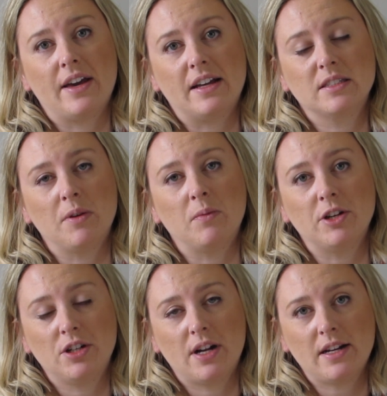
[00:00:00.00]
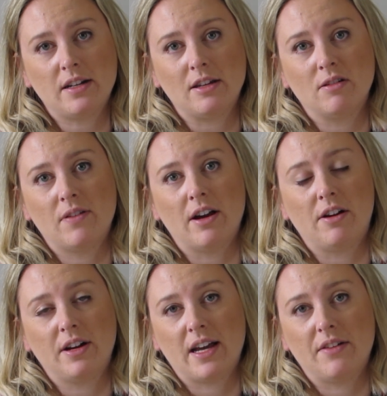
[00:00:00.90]
they asked me, what should I do if I
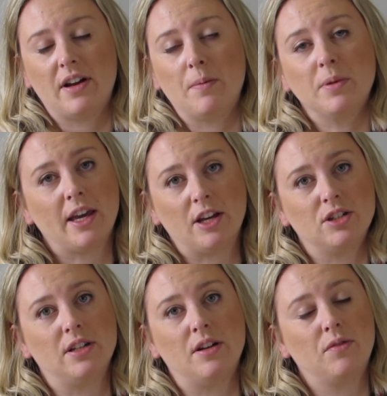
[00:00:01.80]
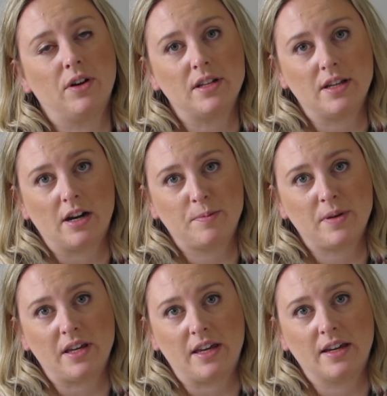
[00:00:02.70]
already have an application in for a
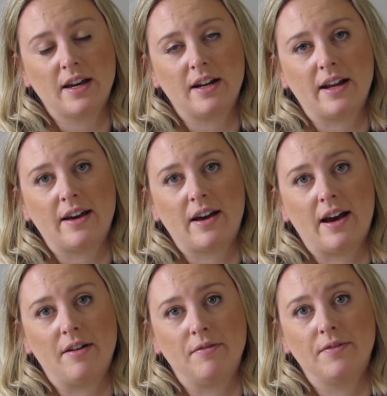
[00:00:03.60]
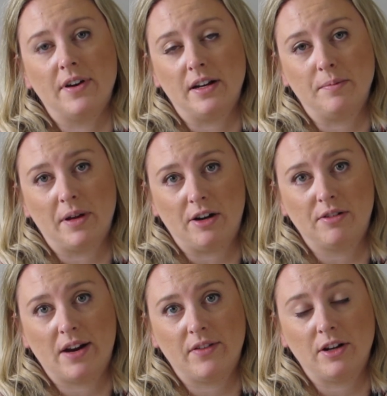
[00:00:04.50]
TRP and I have a new
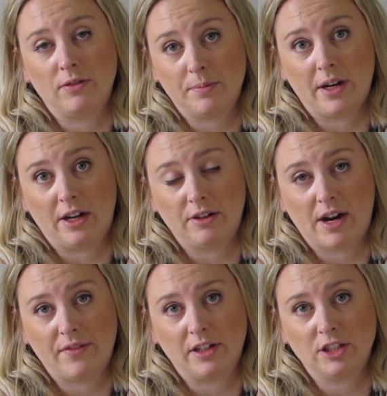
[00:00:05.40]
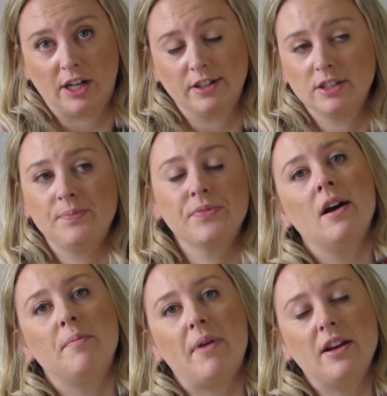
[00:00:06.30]
impaired driving charge?
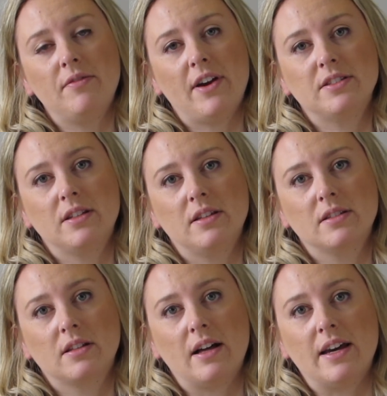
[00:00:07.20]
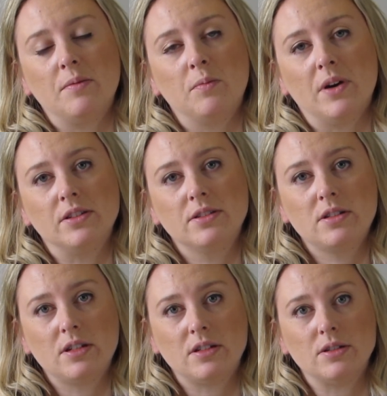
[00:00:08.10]
My advice to this client
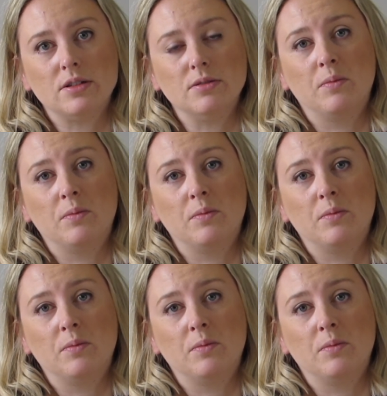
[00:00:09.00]
was to